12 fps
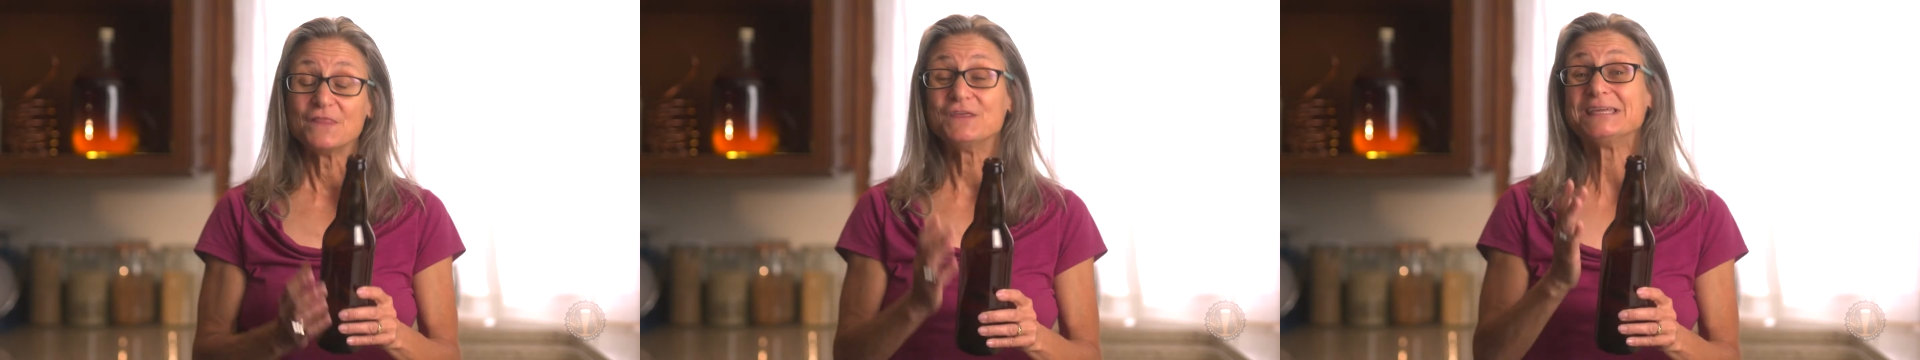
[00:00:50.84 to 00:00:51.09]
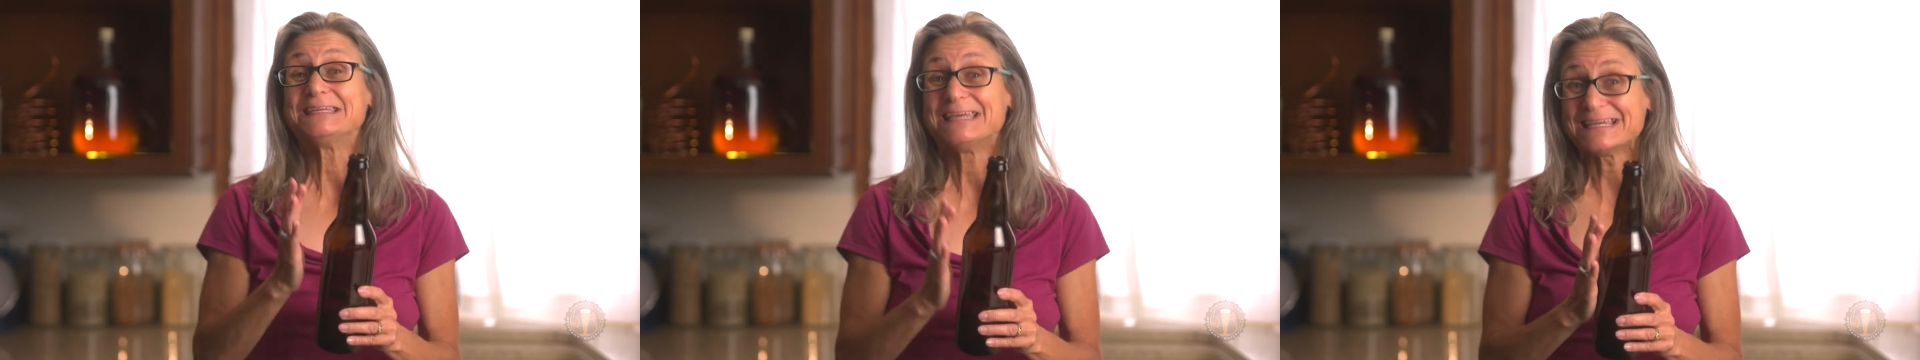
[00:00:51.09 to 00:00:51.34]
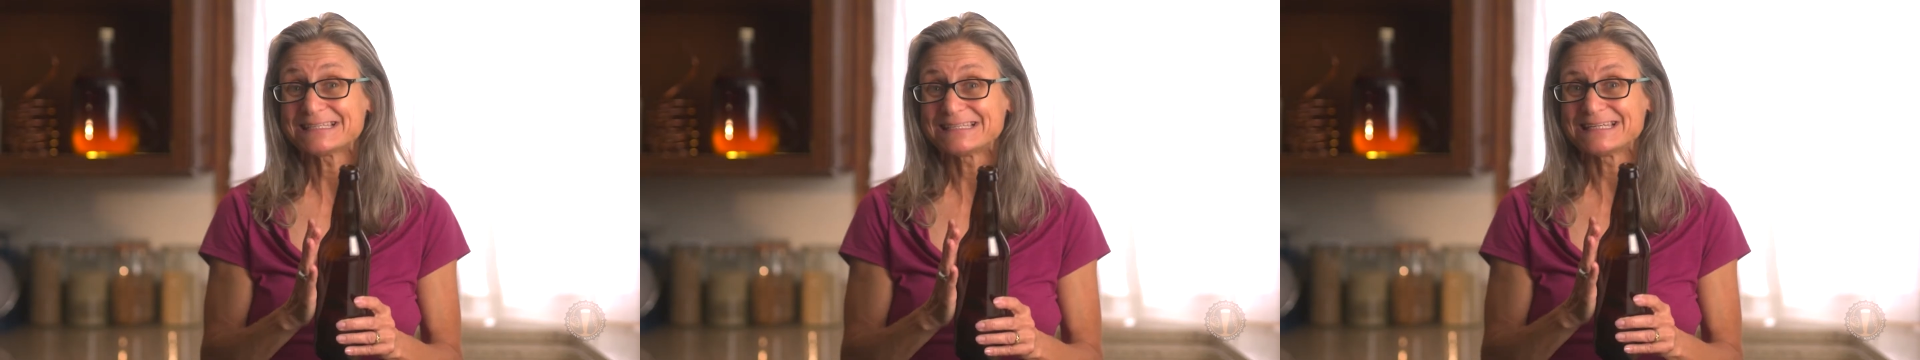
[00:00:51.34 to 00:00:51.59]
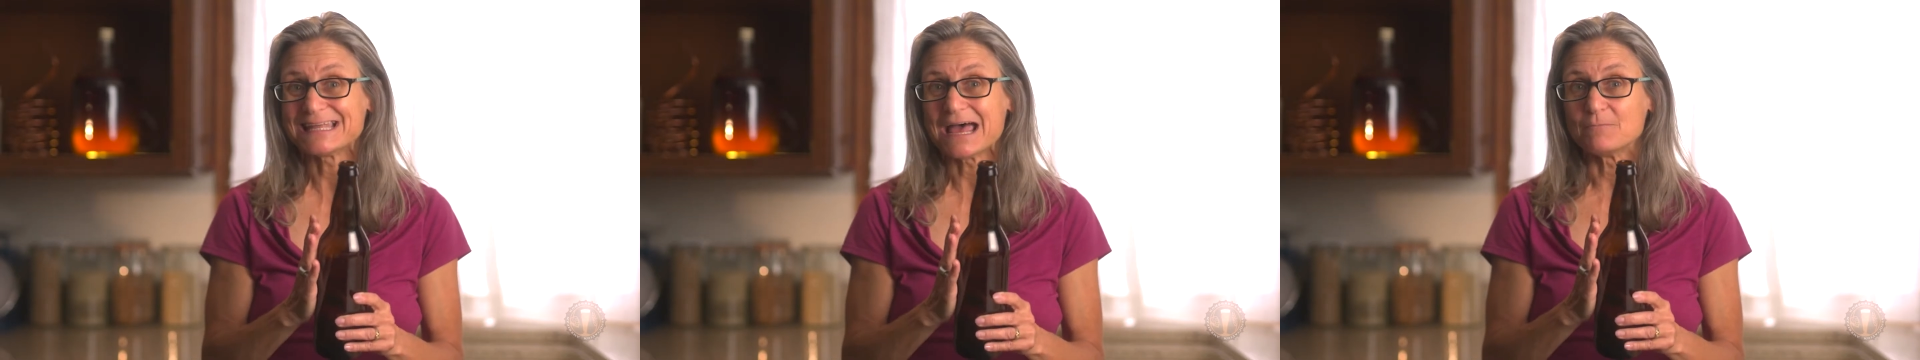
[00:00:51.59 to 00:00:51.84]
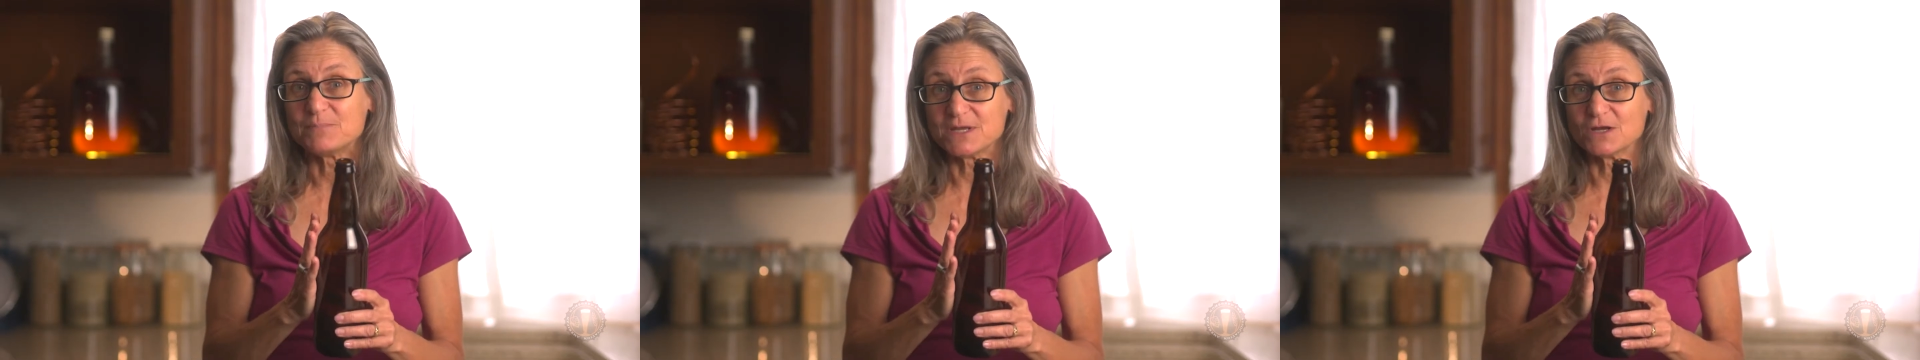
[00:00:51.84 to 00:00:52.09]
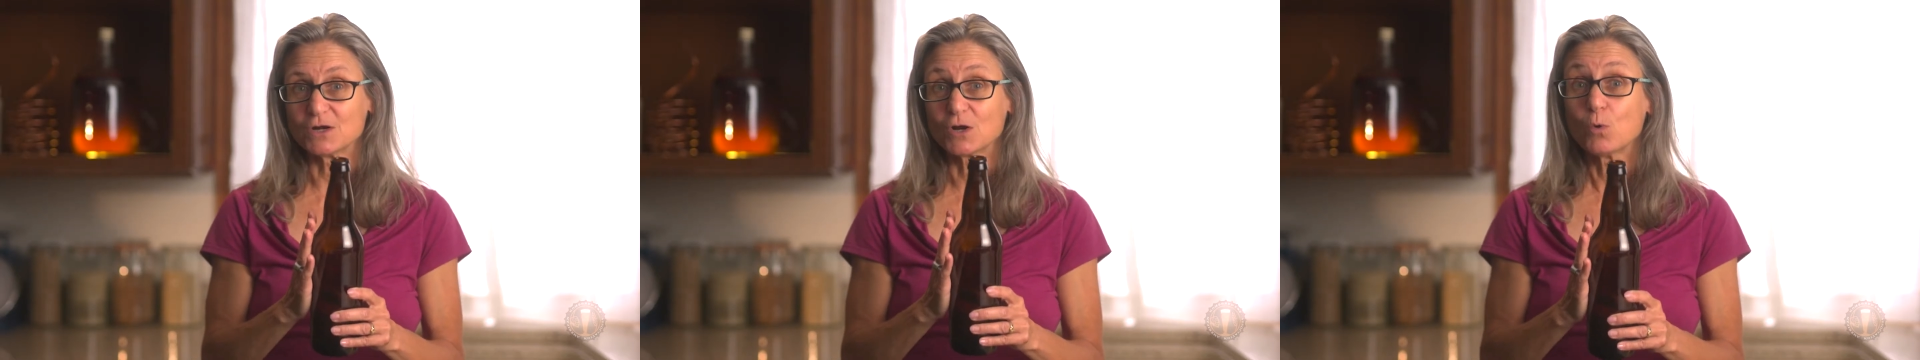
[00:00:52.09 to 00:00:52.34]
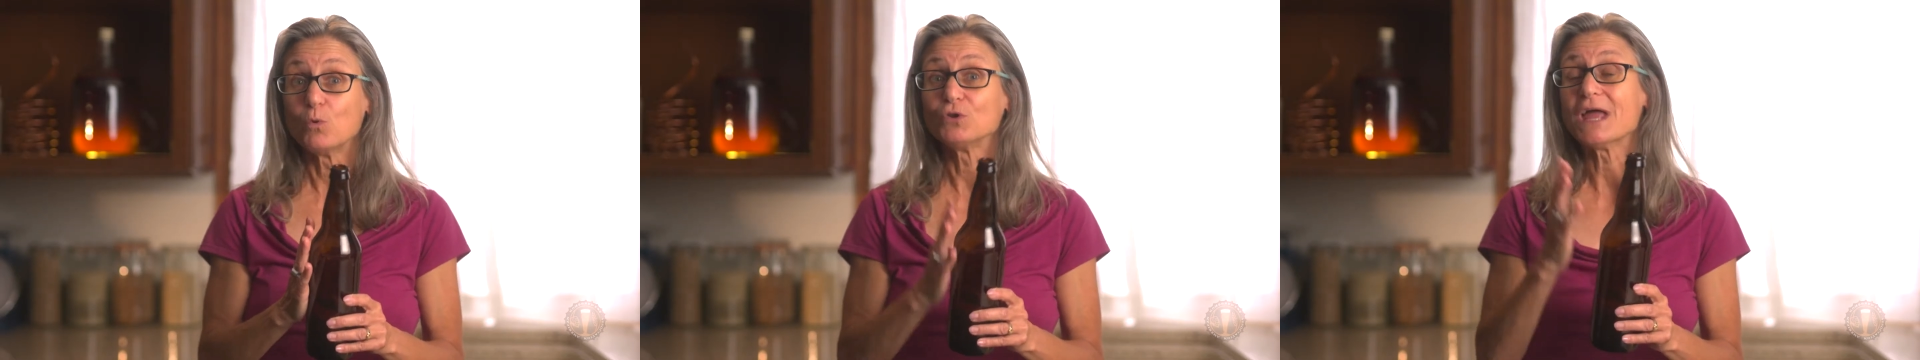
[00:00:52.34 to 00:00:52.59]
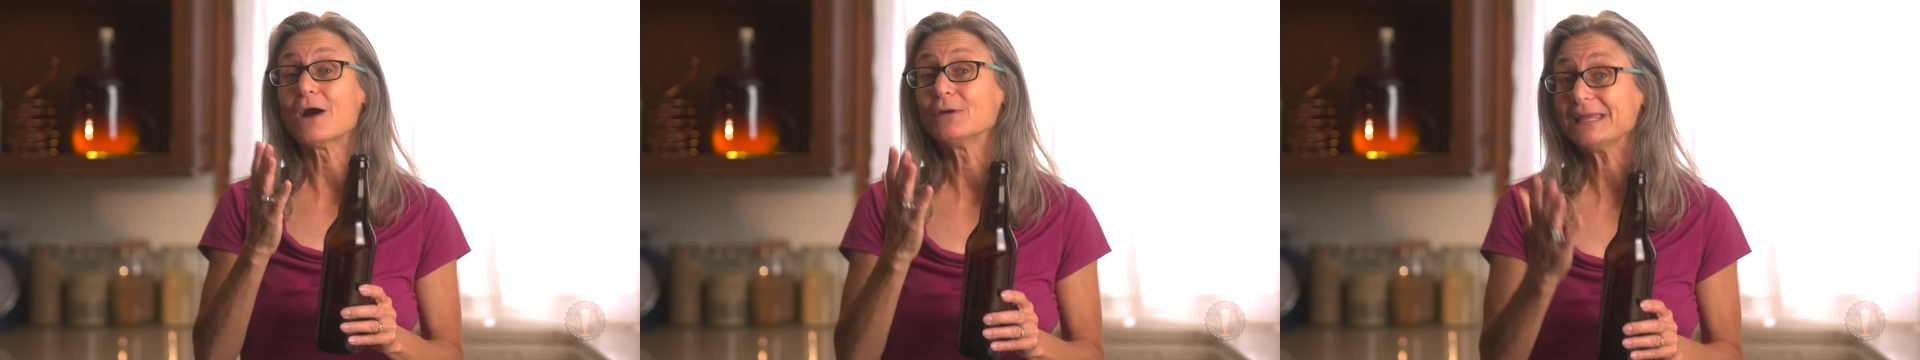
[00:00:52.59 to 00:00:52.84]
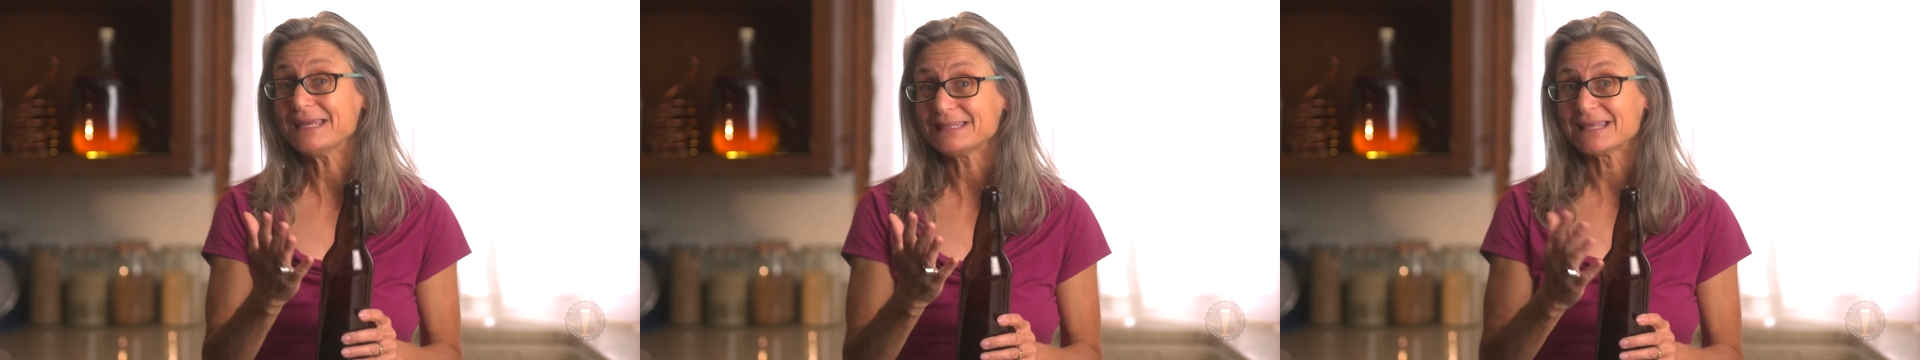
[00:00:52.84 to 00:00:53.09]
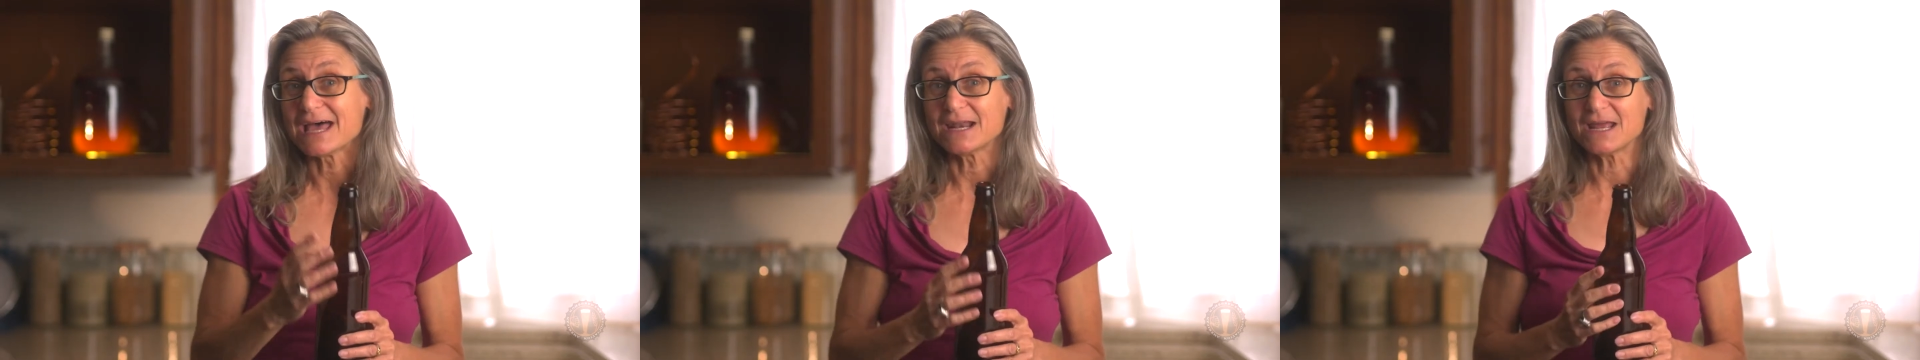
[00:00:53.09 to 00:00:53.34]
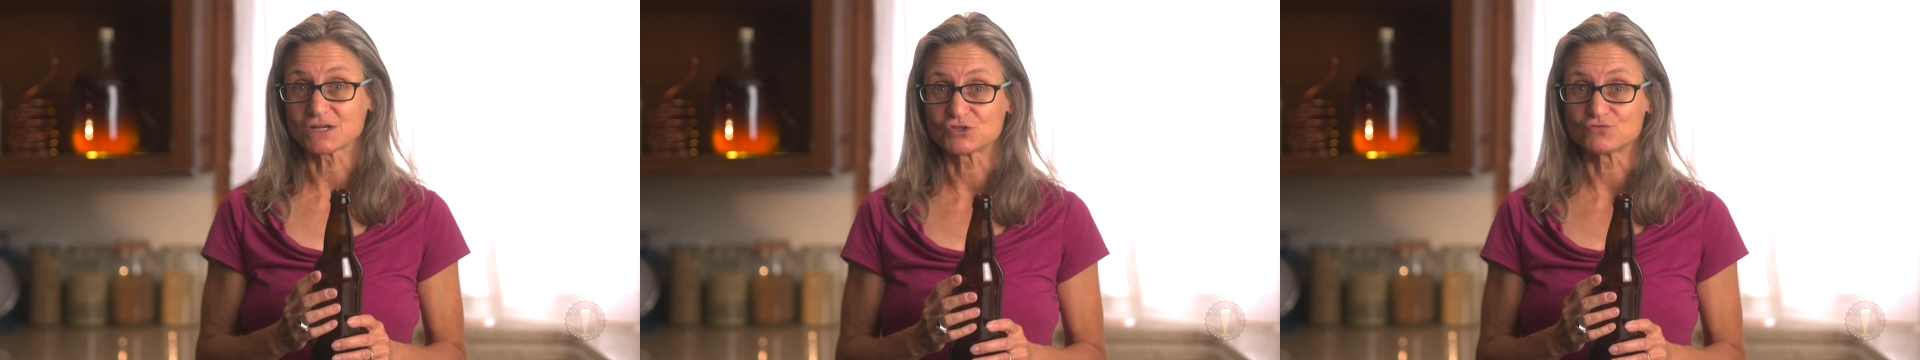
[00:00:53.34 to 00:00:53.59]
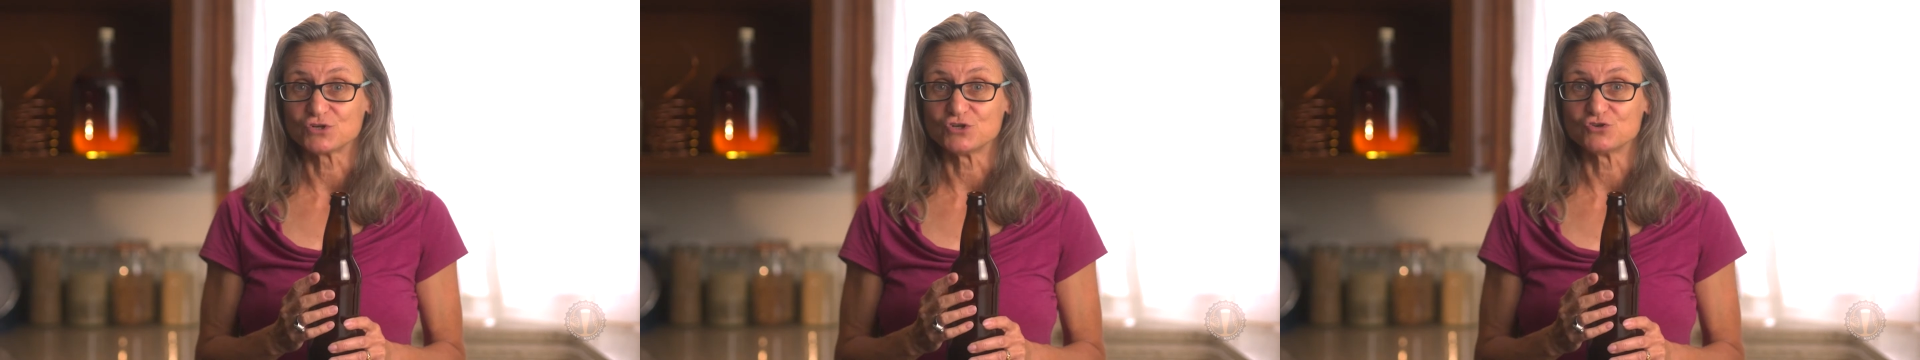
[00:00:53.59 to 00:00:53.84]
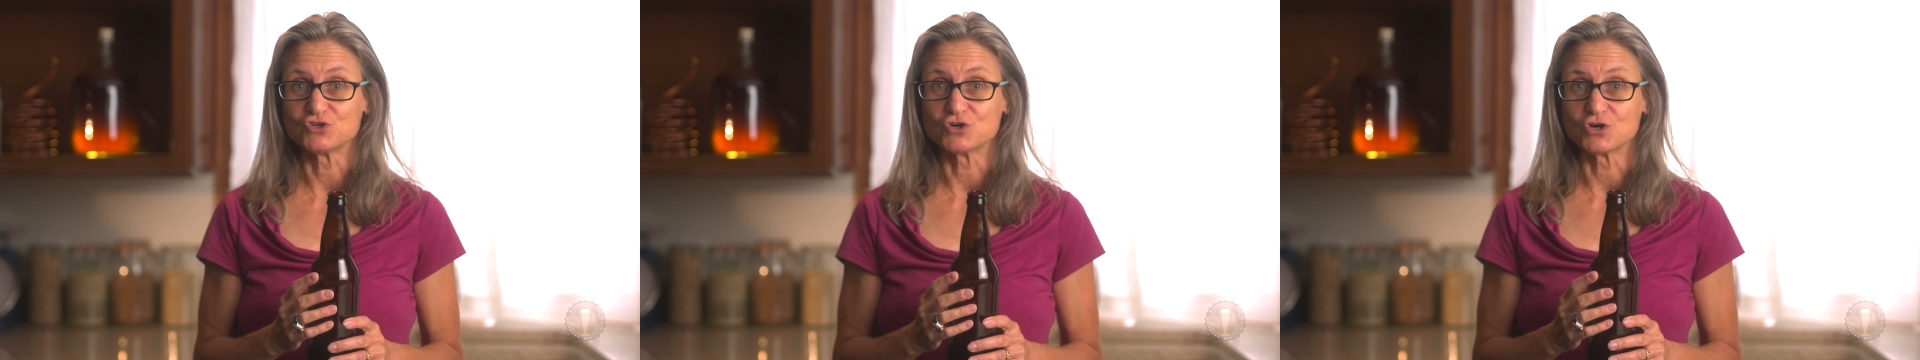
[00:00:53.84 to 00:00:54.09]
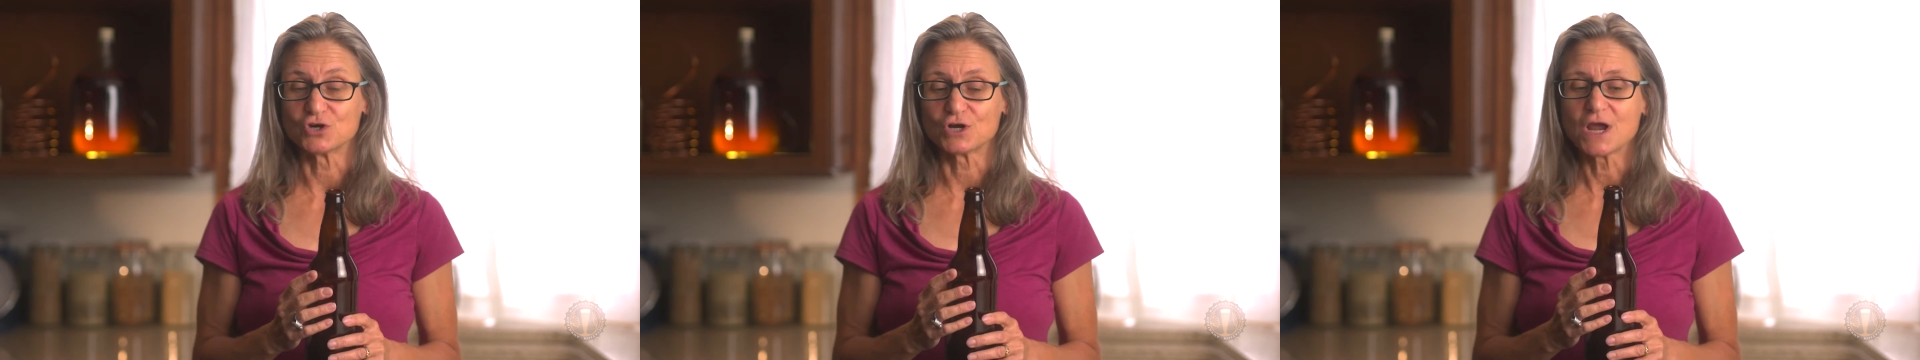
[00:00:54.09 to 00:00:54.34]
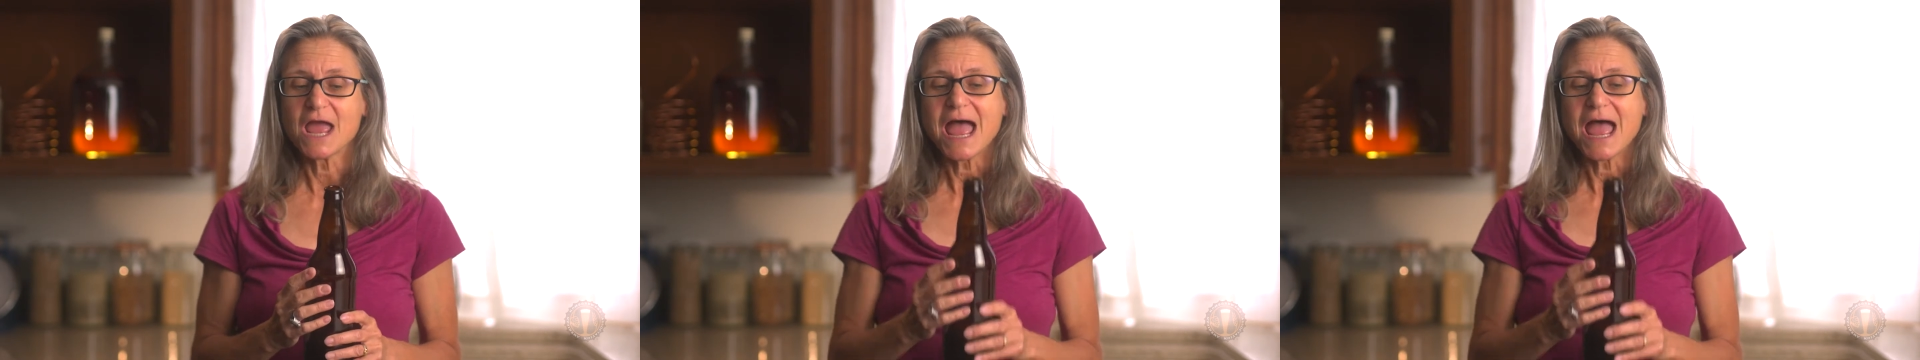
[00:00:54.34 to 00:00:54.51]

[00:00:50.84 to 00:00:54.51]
The yeast in that beer will now eat that extra new sugar,